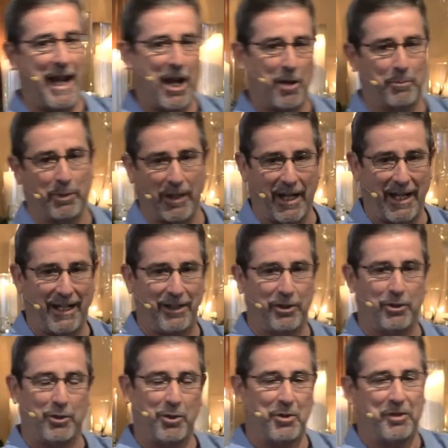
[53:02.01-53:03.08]
airplane
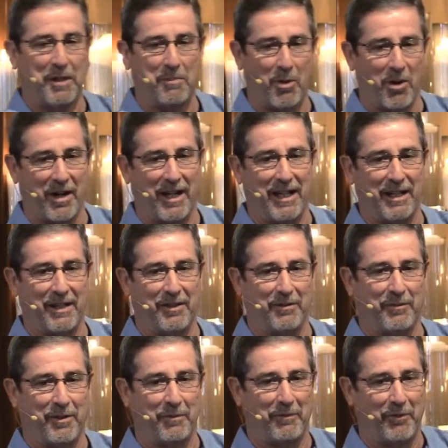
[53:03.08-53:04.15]
Tuesday morning
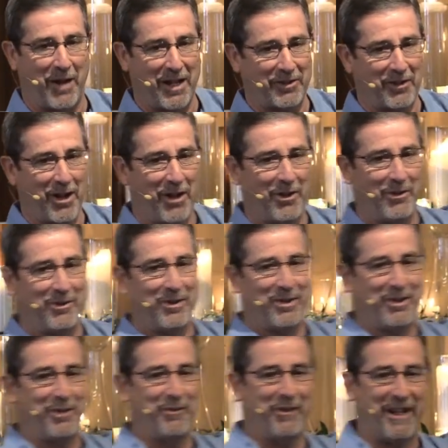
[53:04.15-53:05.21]
from Fresno
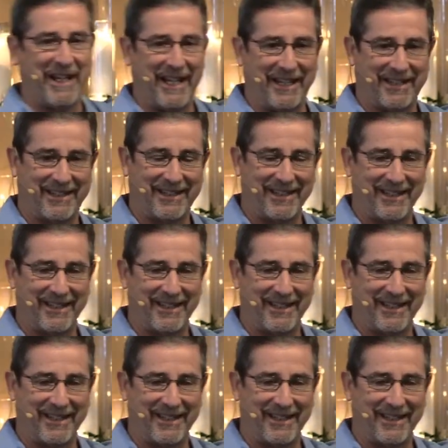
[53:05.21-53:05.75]
to Phoenix.